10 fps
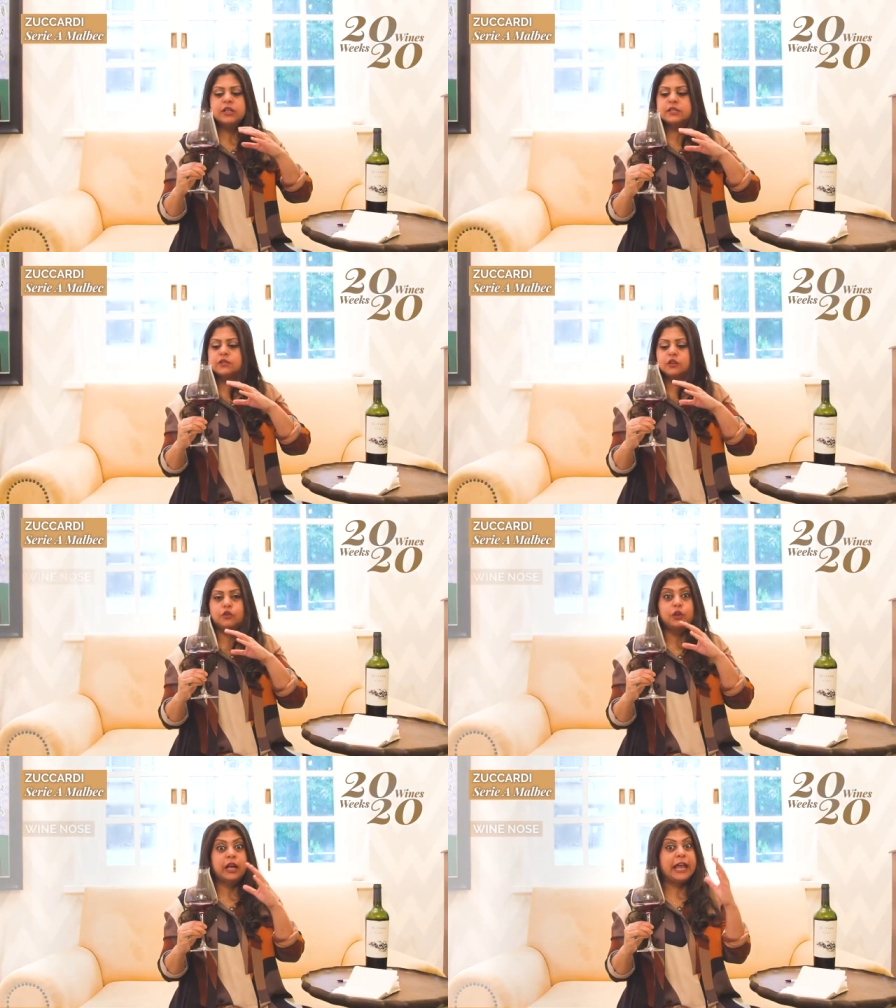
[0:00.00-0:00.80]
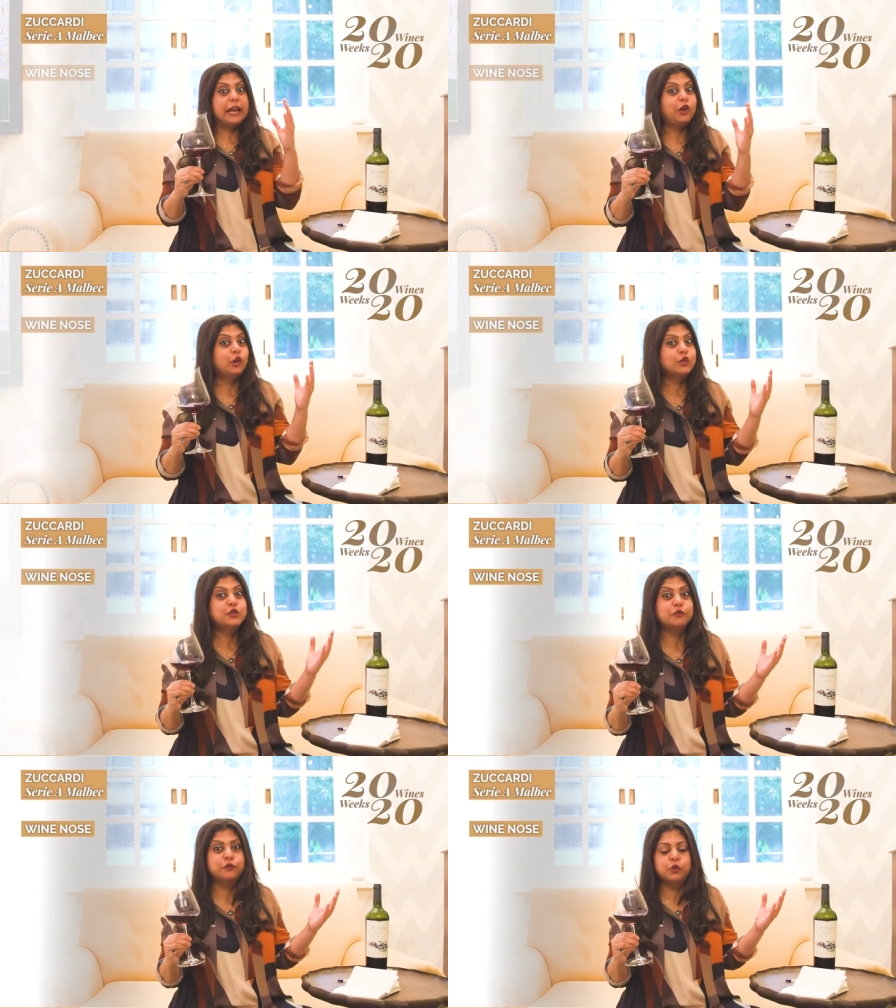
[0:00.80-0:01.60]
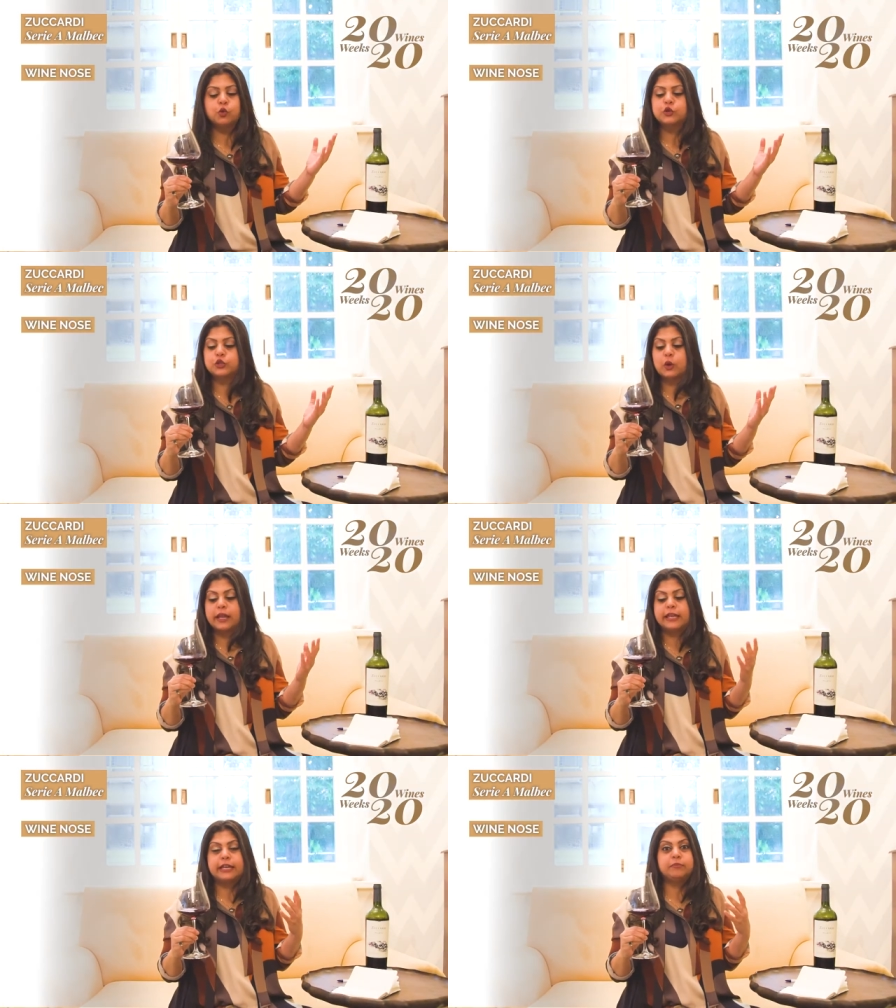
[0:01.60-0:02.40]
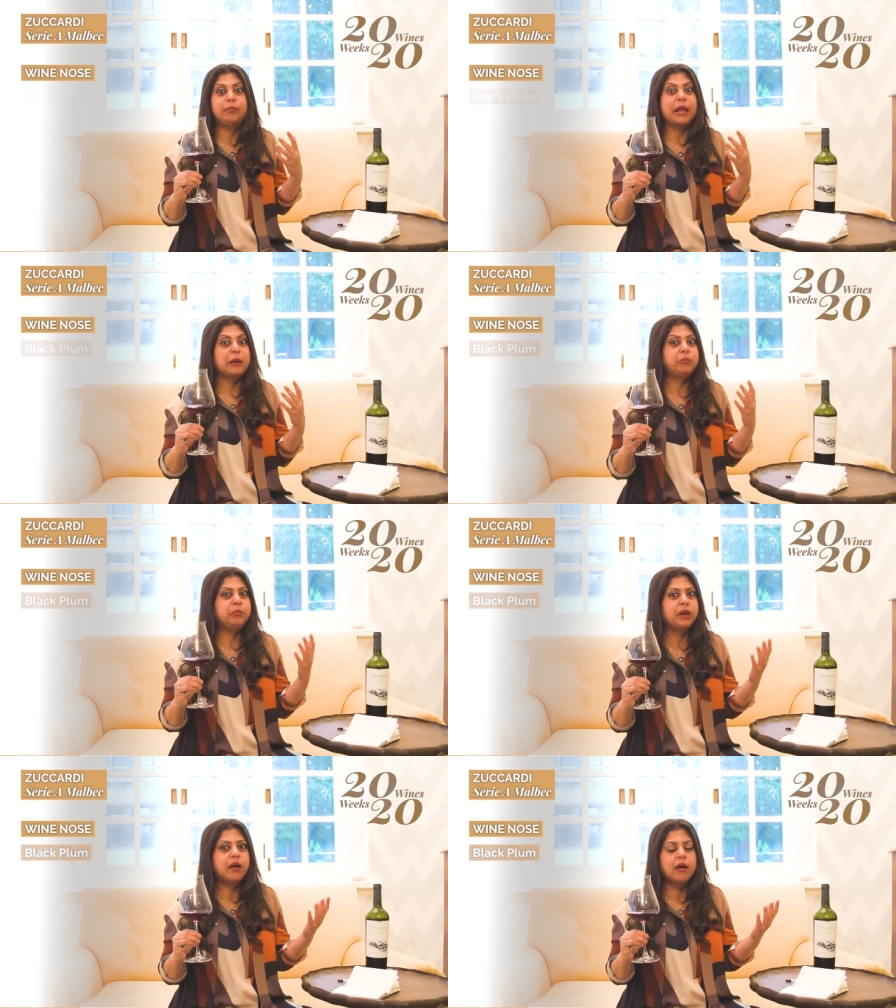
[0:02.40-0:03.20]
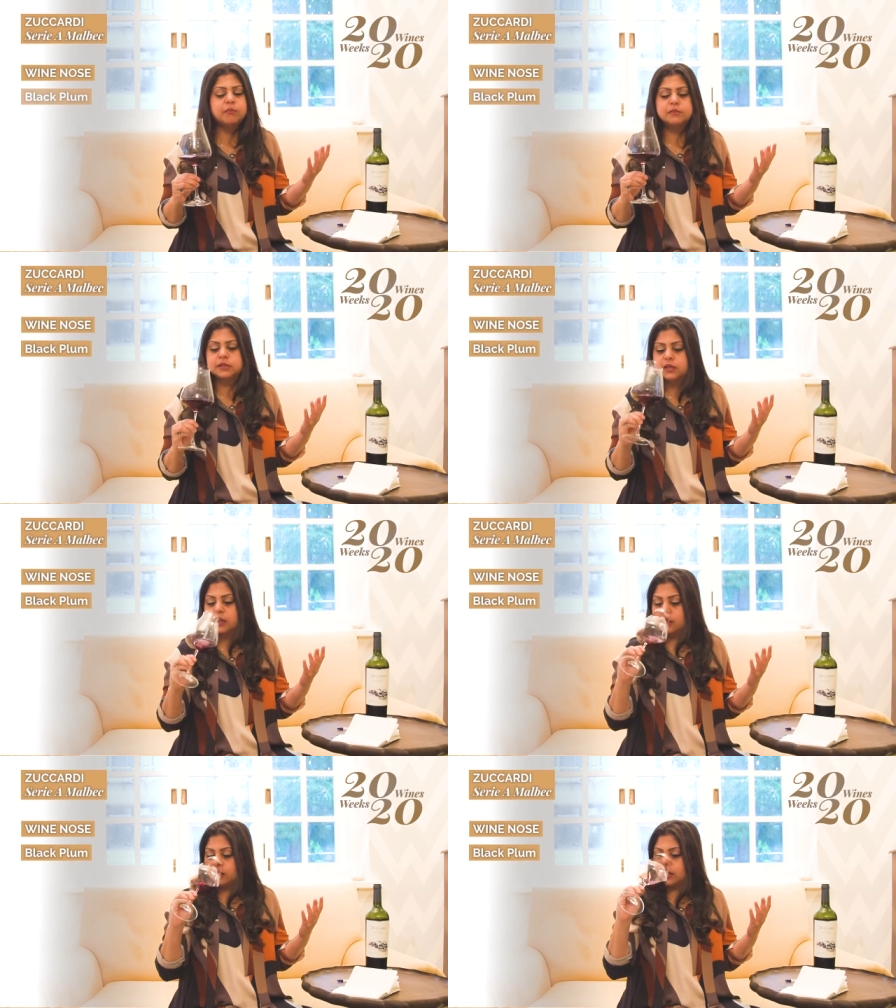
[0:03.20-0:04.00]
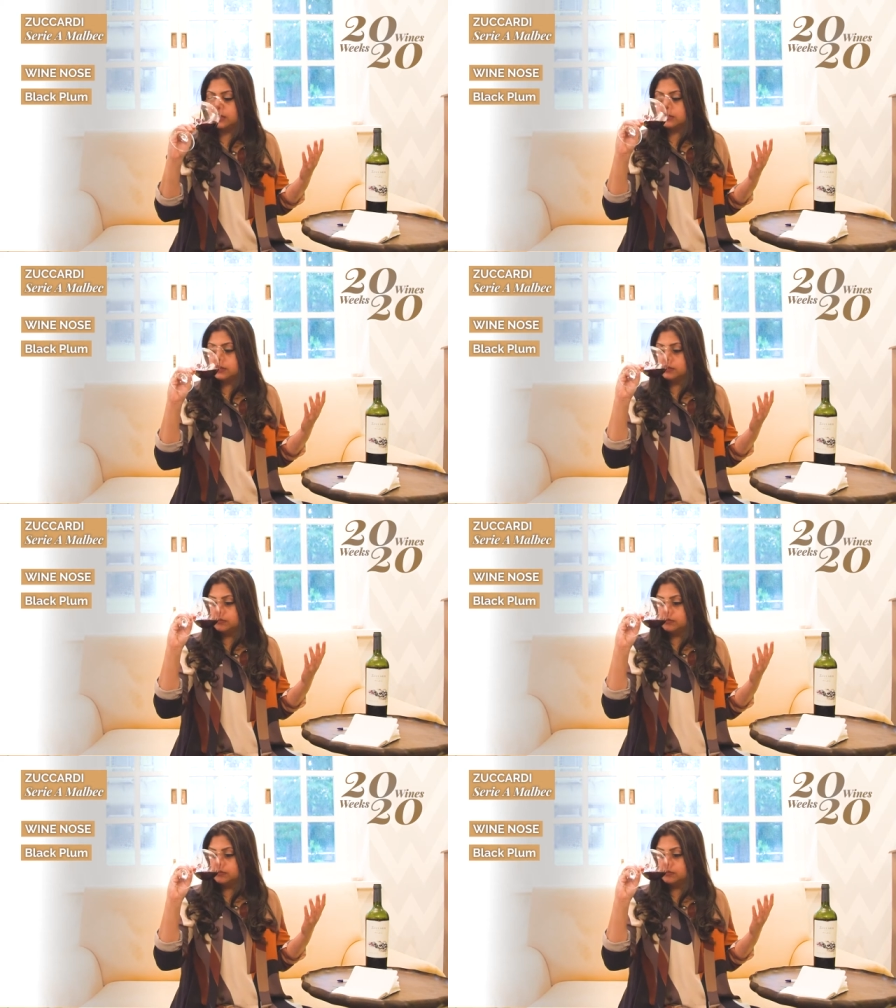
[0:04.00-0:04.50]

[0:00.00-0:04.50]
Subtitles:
is, again, lots of fruit. So I get black plums, there's